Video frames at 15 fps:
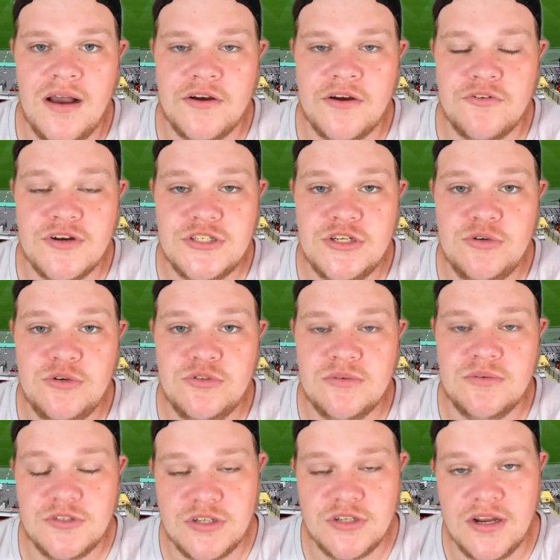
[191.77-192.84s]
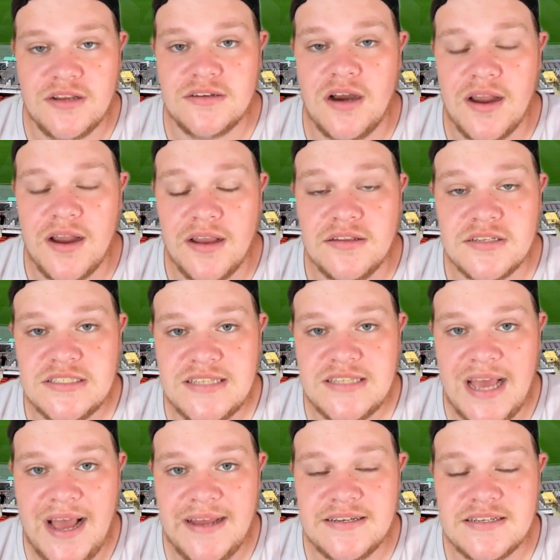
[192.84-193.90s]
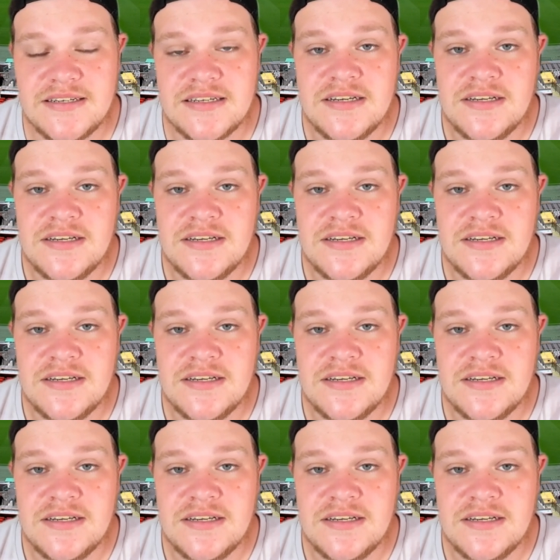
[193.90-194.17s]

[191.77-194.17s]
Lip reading: Chris Hughton, which I understand.